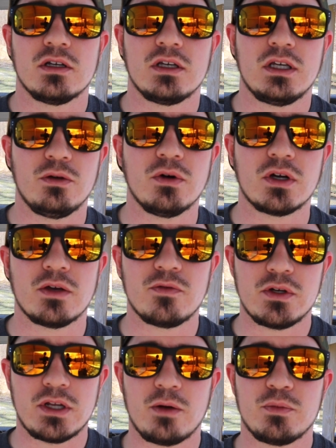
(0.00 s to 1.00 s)
he will give
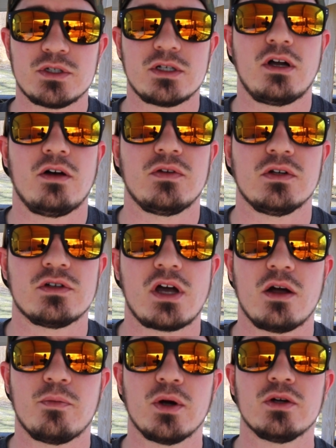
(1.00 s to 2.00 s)
you 10% off your
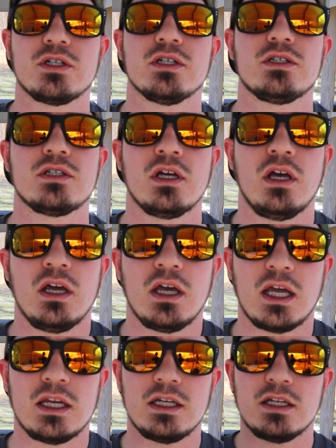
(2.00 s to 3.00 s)
entire purchase,
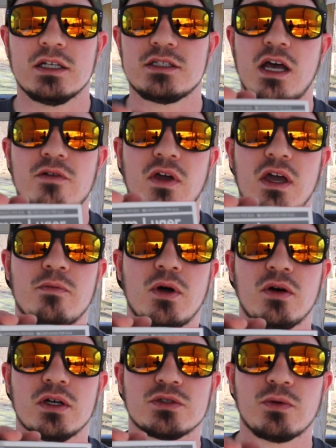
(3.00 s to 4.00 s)
and he does have
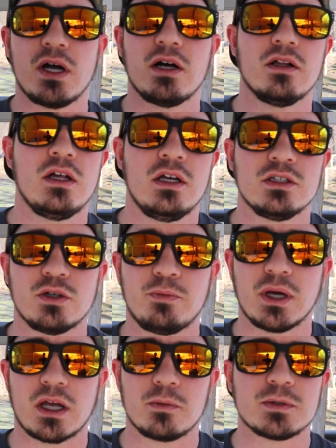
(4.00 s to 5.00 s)
ammo as well, so
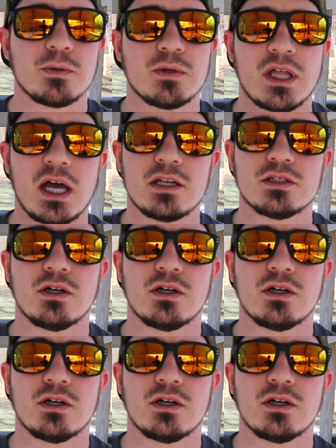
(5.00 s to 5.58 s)
pick up some of that.